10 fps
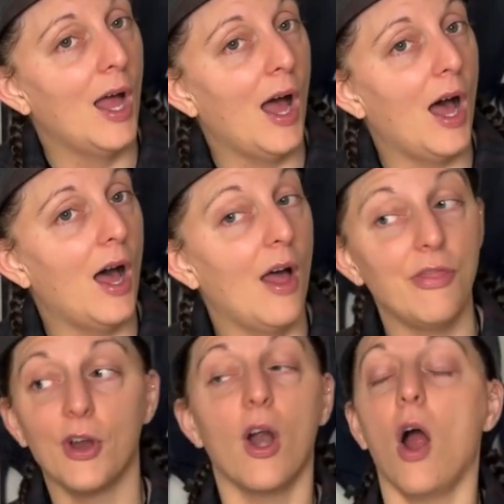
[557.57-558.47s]
Uh,
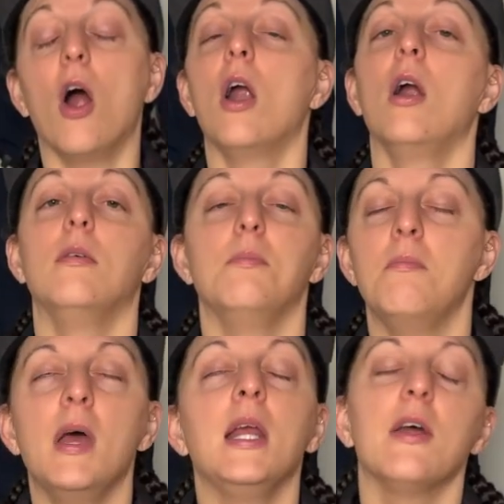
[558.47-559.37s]
there are
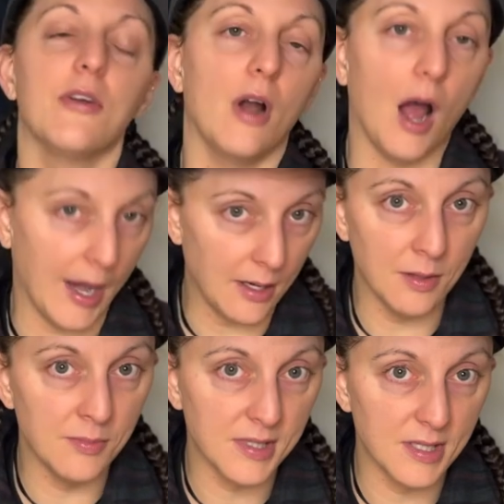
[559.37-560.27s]
many other
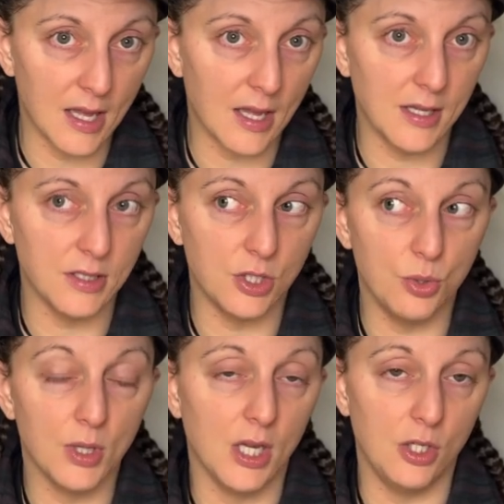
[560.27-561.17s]
items that
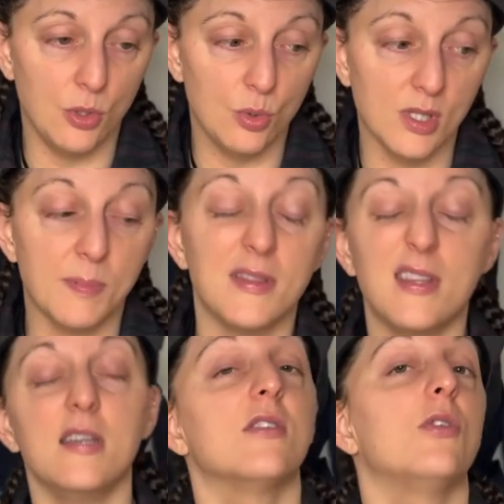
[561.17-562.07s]
you can use, but
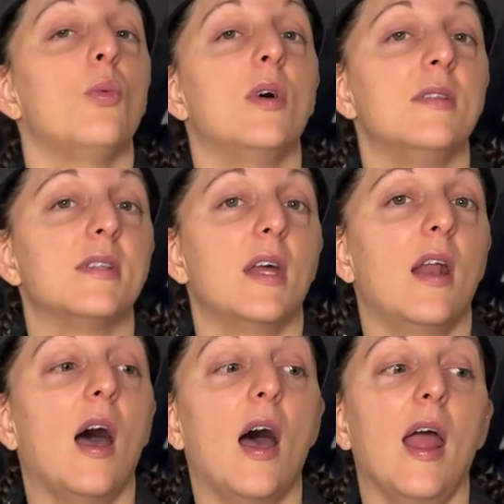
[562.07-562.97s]
these are the ones
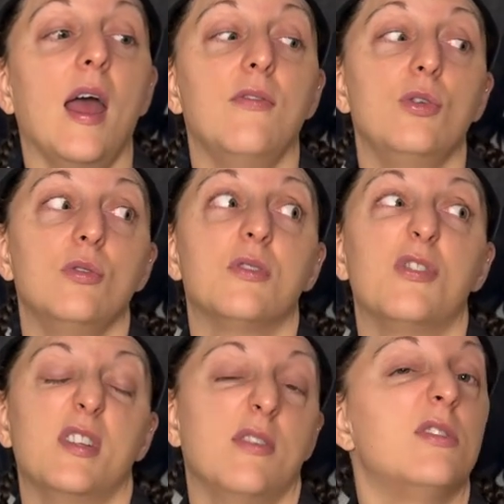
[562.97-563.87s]
that I have used
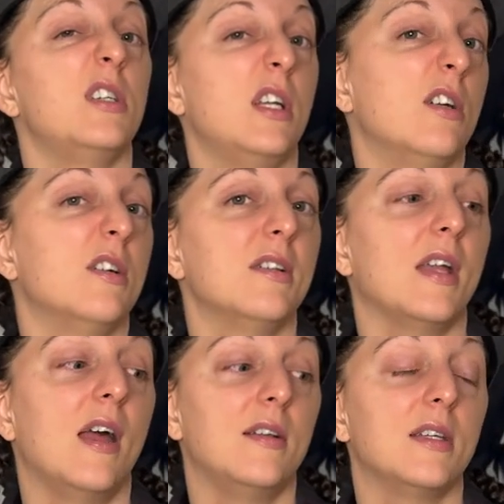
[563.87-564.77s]
for several years
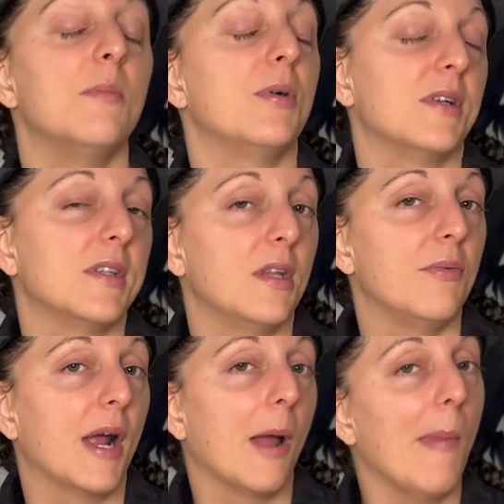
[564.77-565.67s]
and can personally
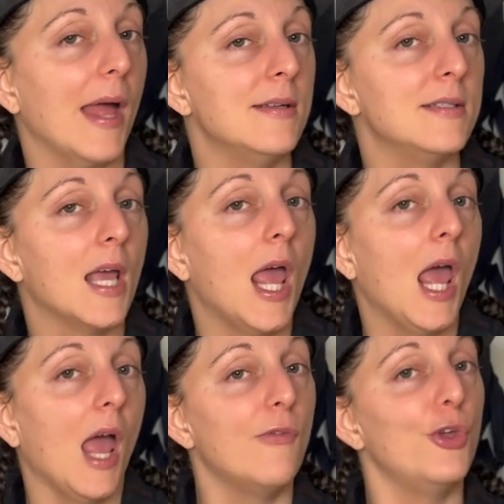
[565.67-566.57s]
recommend.
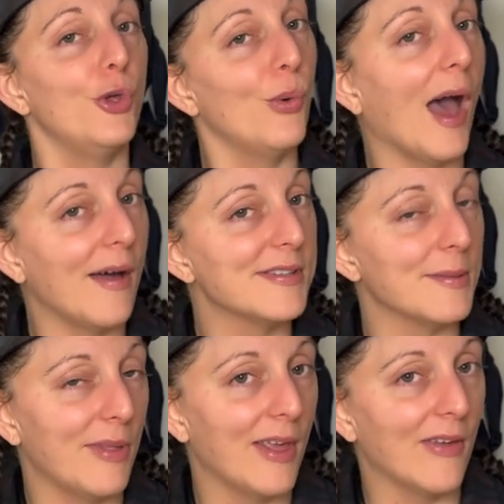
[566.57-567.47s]
If you have
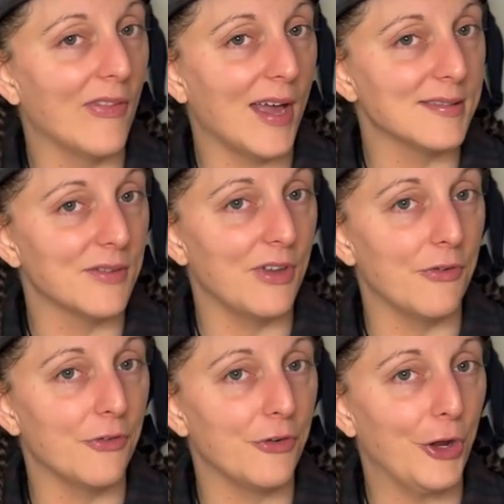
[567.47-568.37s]
something that's a
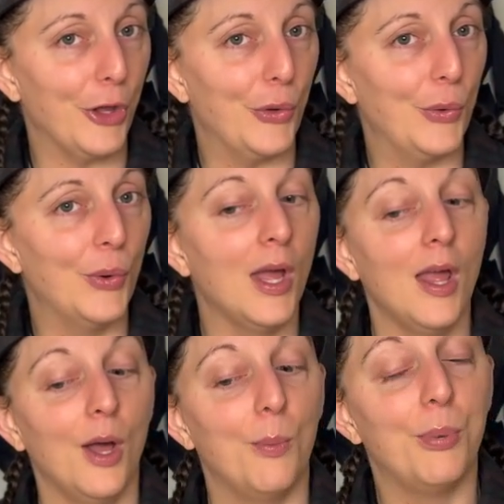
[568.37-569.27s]
favorite for you,
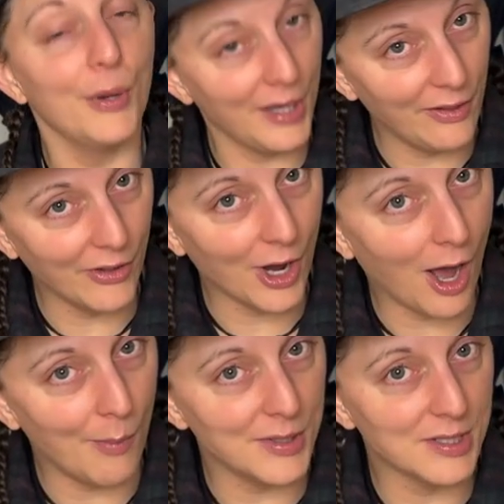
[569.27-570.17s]
put it in the
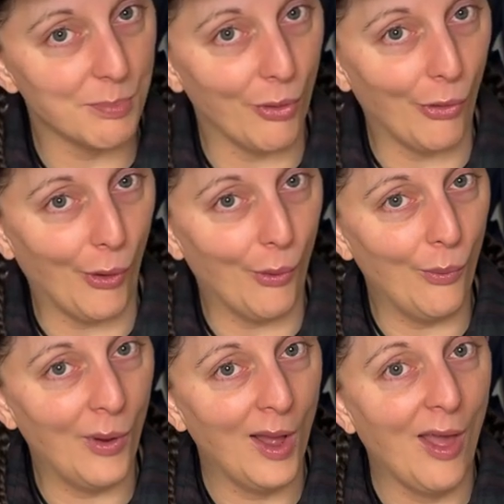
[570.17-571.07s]
comments
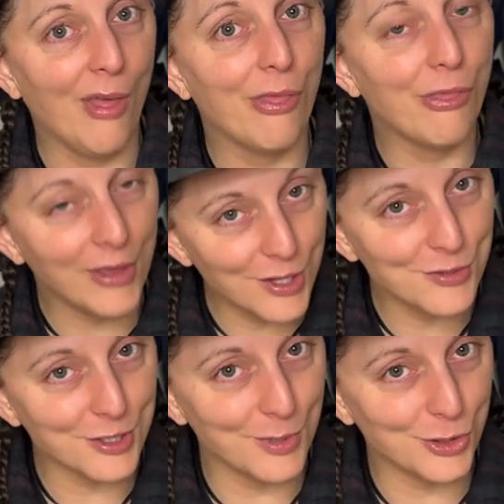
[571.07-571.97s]
below. Thank
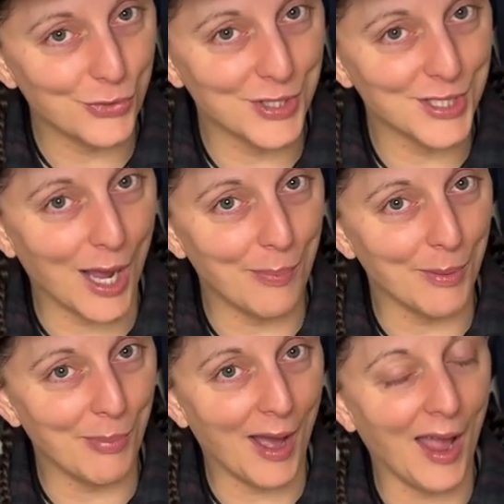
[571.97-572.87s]
you so much for
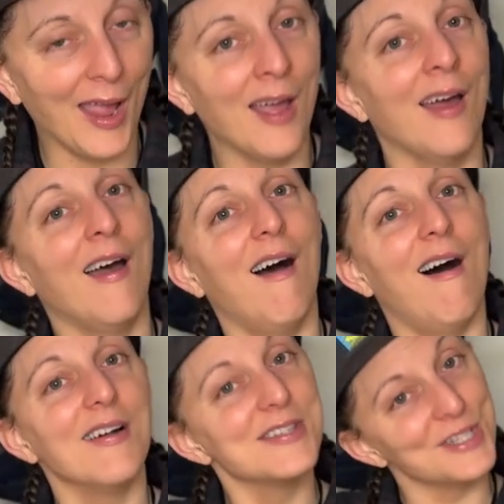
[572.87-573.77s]
stopping by.
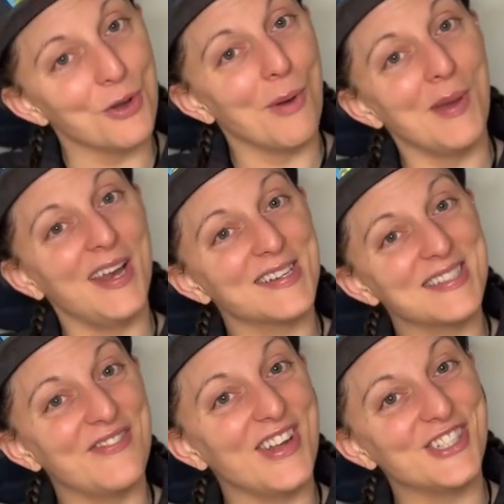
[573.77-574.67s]
I'll see you on my
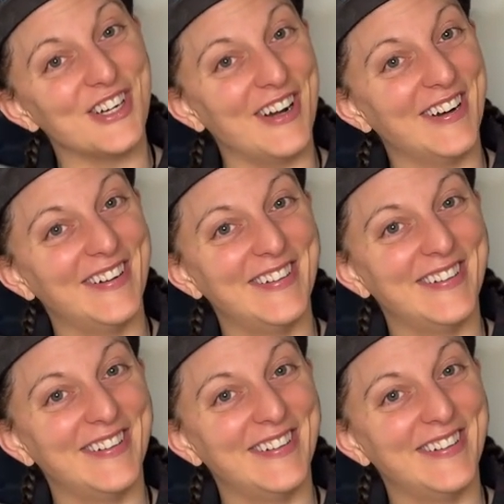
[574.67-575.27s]
next adventure.